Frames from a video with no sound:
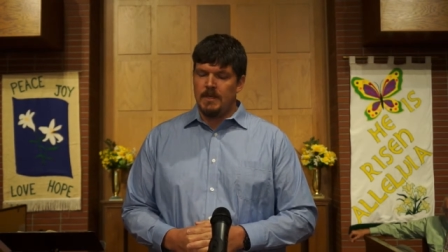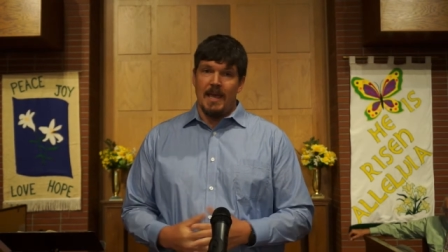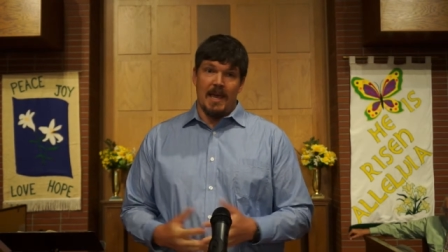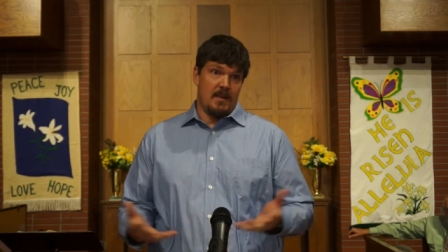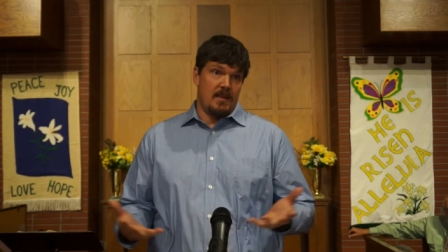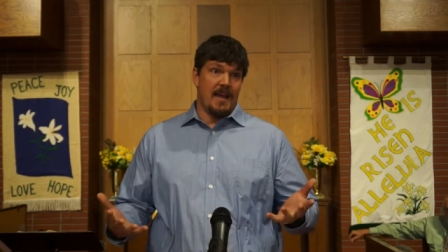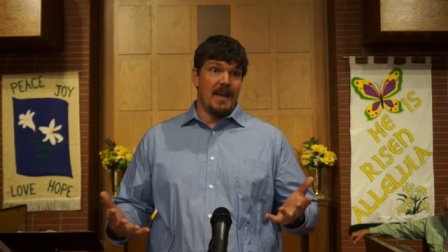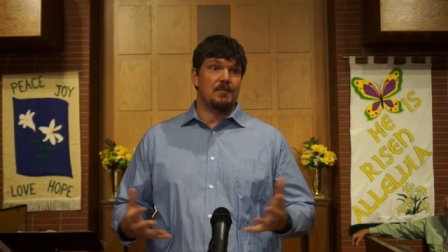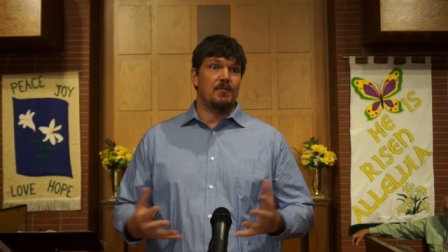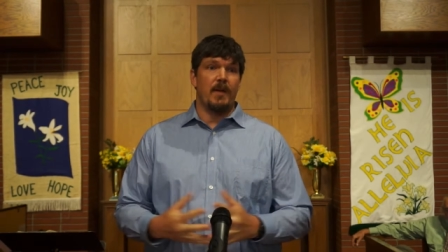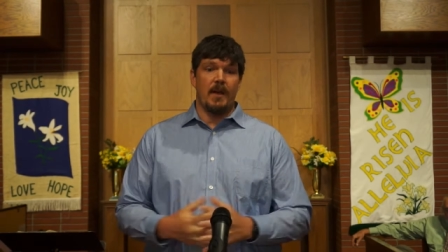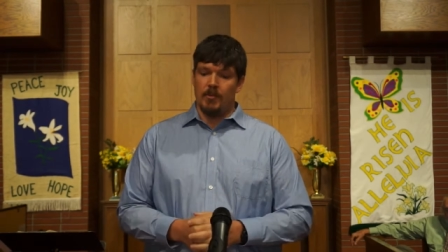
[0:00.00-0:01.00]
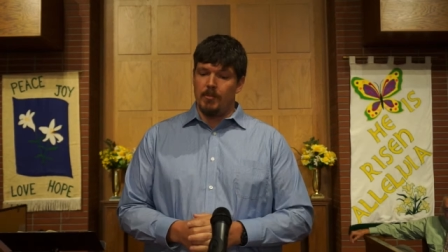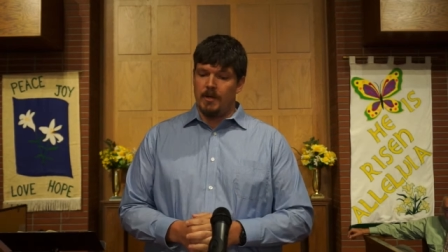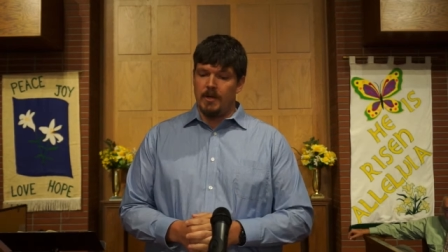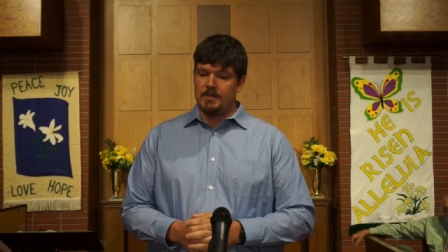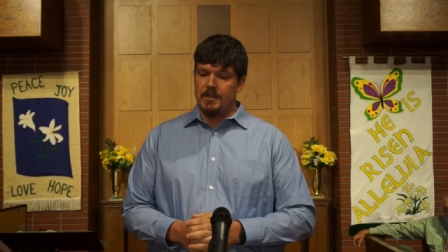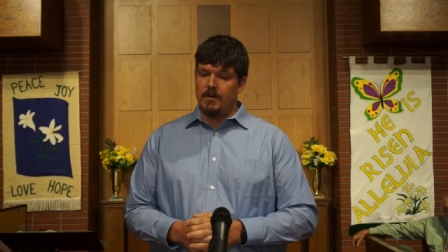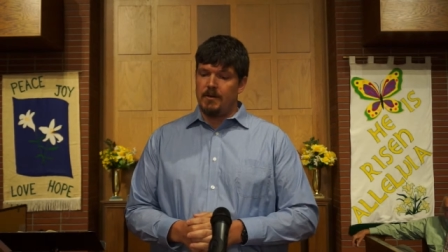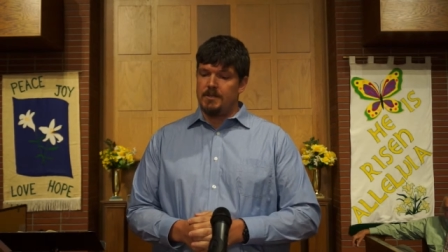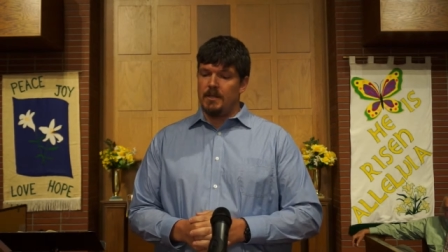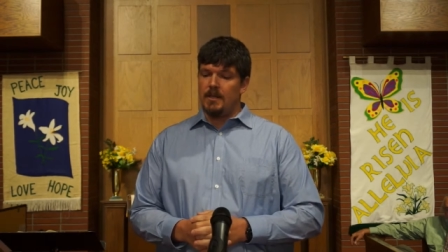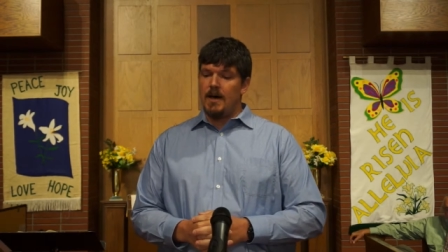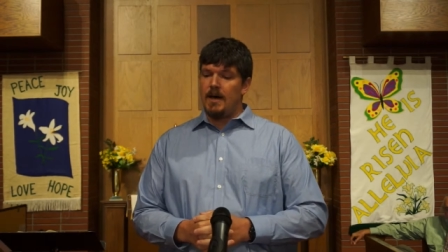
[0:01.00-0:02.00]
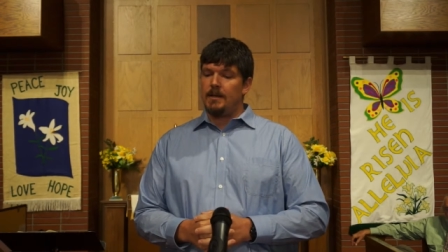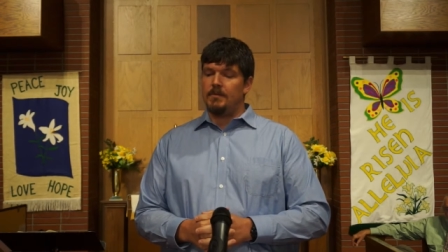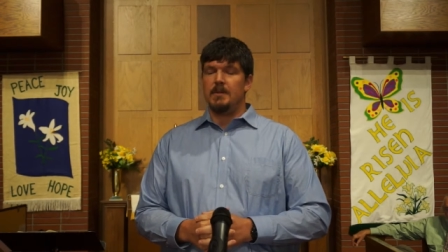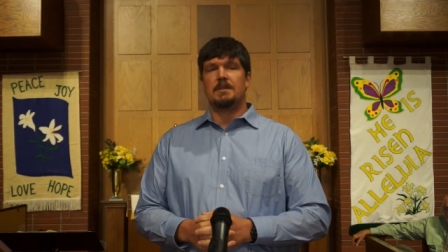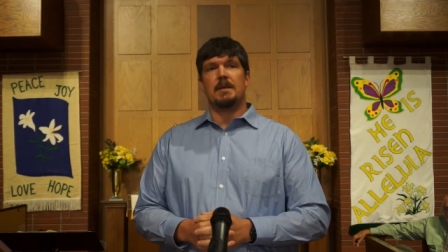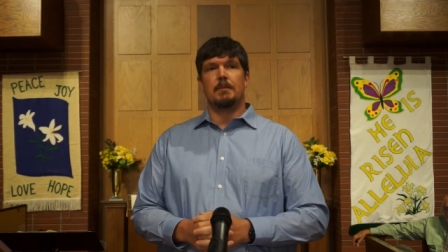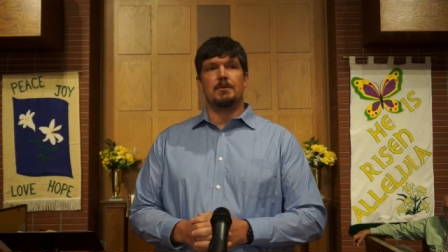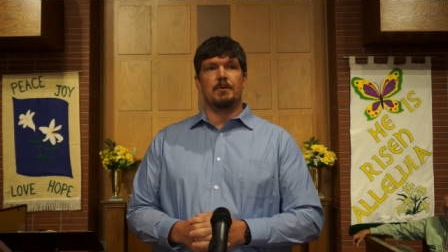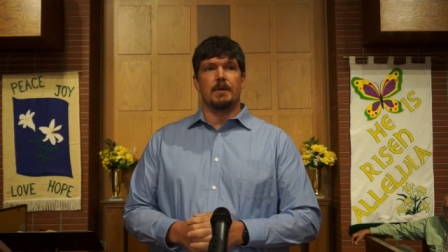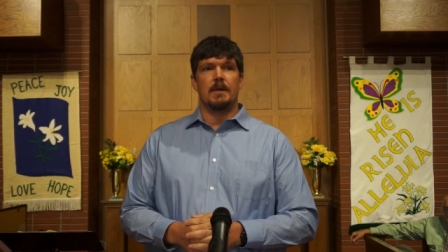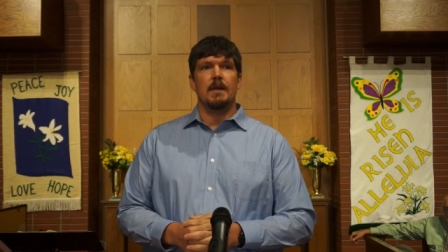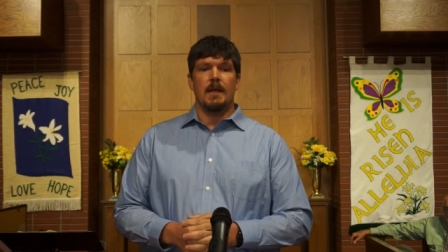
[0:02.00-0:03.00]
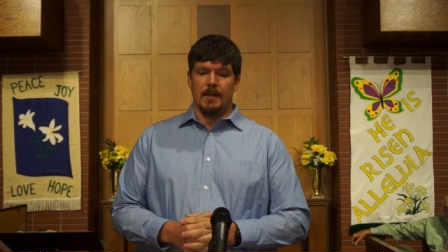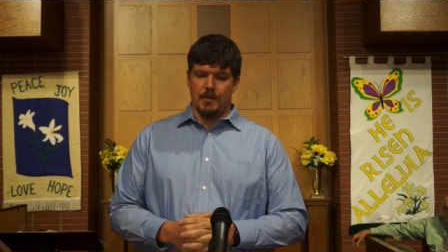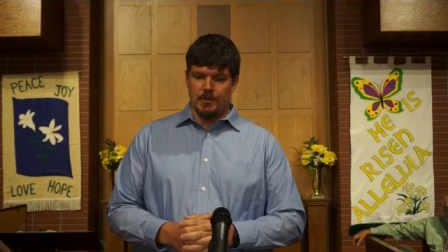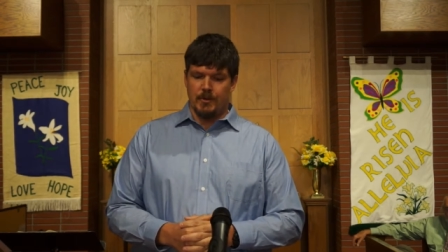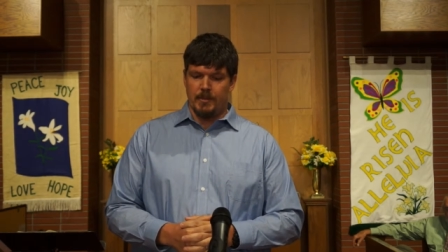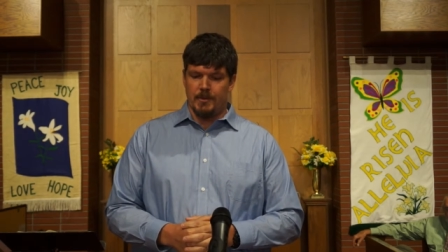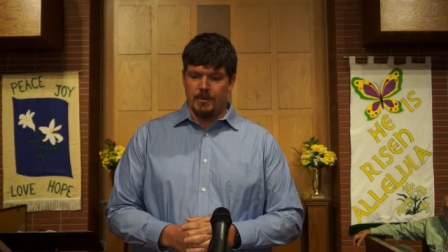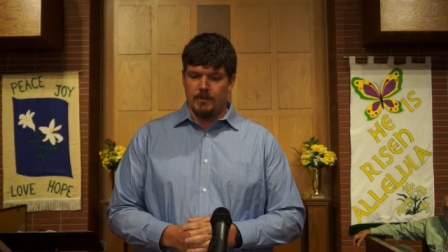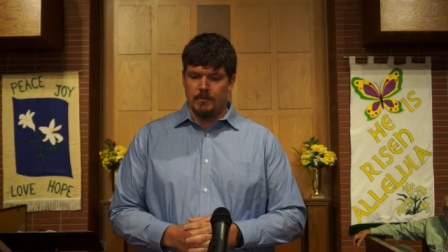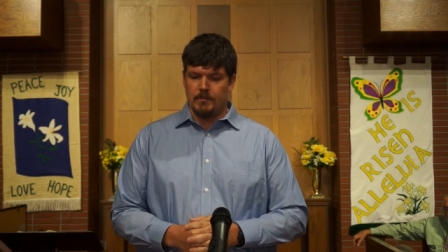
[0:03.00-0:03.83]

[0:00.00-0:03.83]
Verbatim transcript: And that's fair, because there is a lot of this imagery in the scripture.